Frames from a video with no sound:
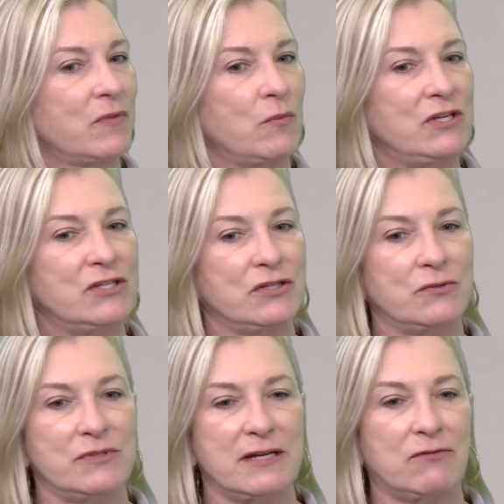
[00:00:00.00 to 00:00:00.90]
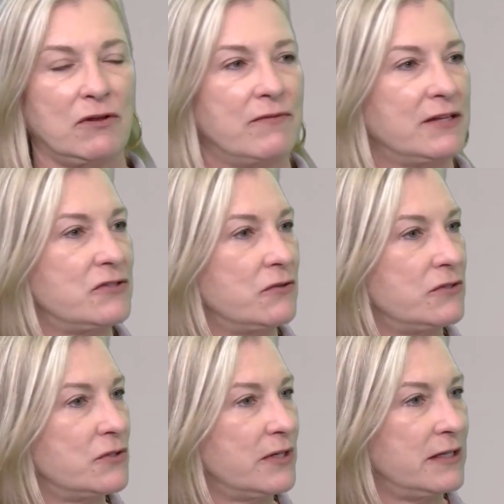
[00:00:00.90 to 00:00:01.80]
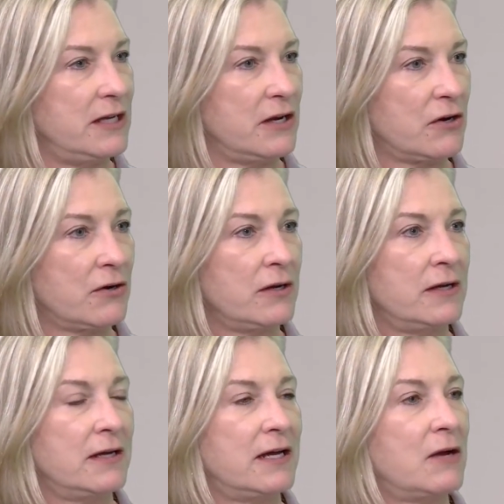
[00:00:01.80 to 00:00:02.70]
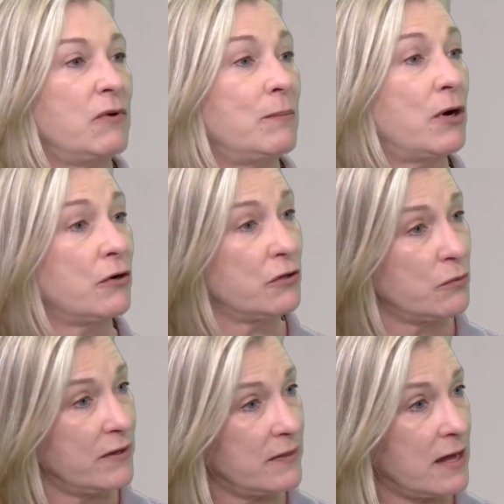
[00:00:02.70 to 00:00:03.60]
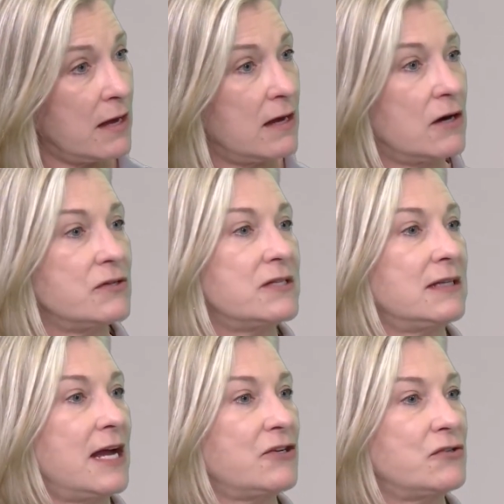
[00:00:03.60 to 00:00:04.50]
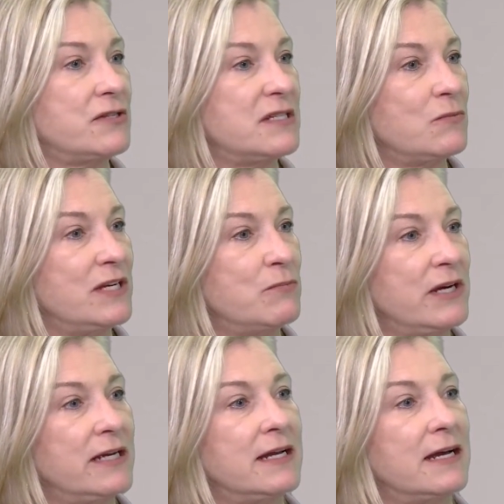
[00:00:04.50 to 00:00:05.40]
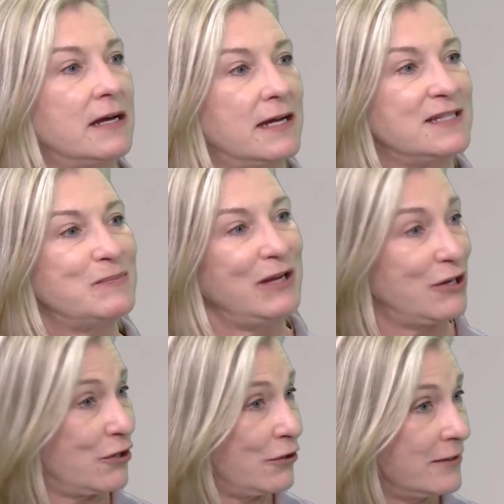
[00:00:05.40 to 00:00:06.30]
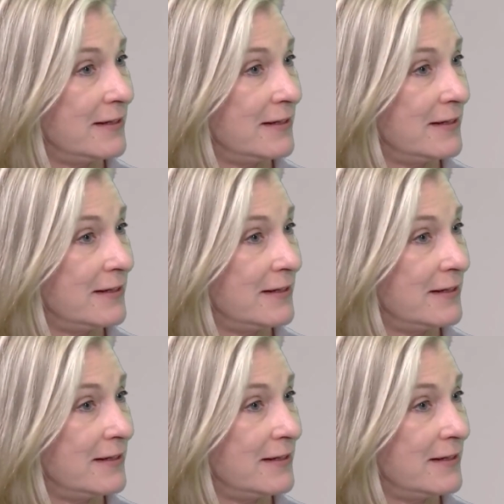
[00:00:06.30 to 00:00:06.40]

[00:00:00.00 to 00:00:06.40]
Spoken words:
We do several events during the year. We partner with Arts and Lectures, and we bring in a speaker.